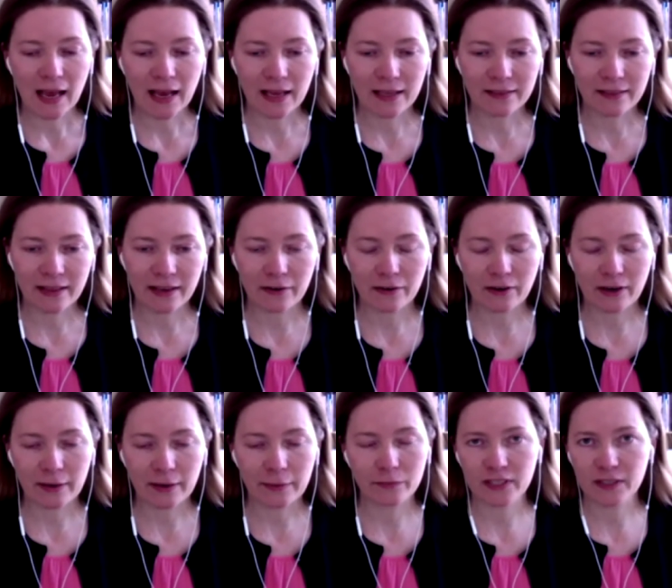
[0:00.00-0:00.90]
and
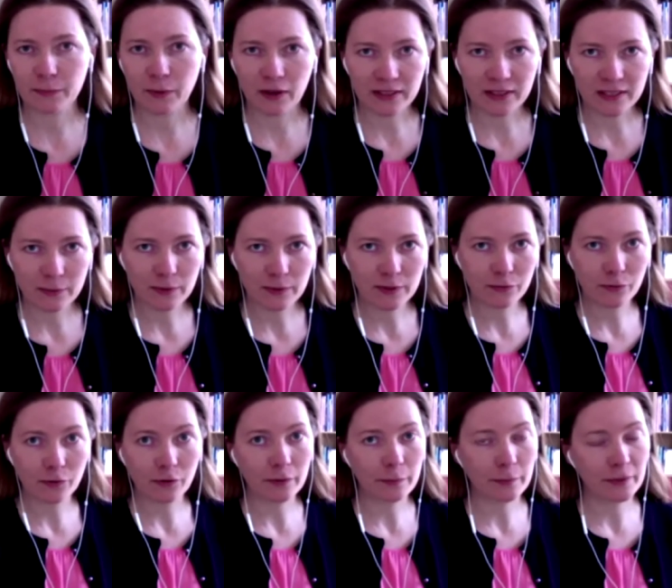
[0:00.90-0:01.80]
there I'm responsible
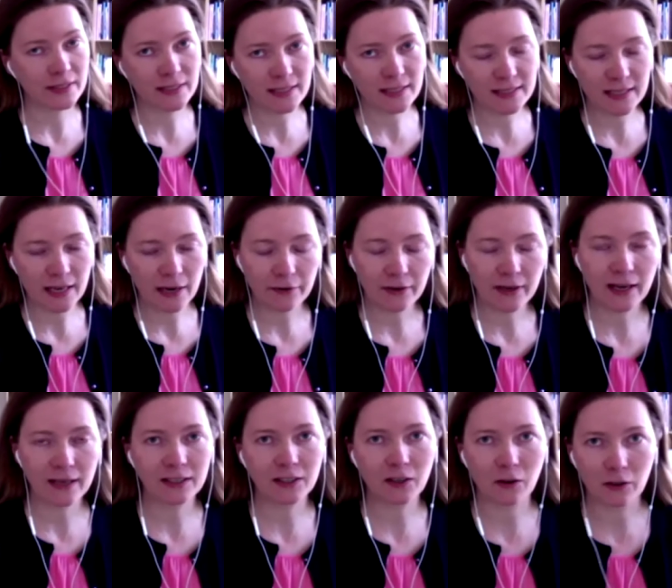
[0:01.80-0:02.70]
for a business
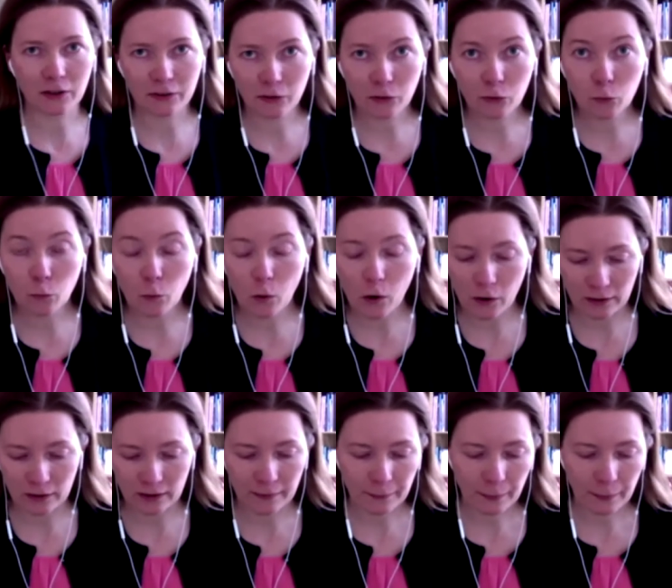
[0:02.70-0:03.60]
area called New
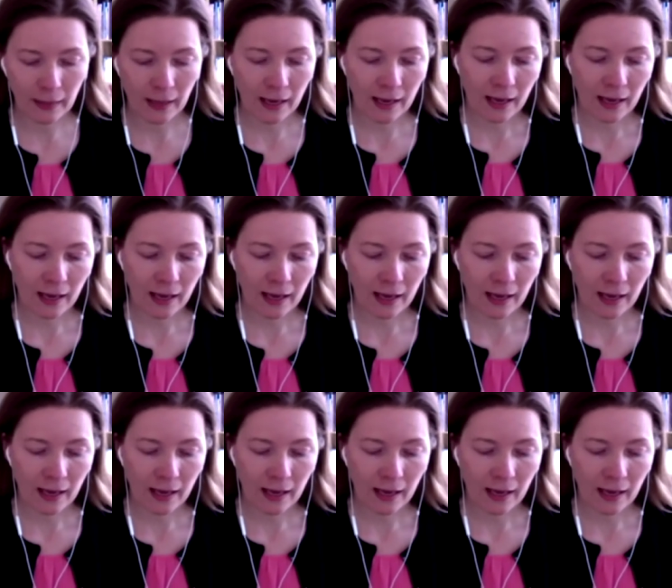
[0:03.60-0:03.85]
Work.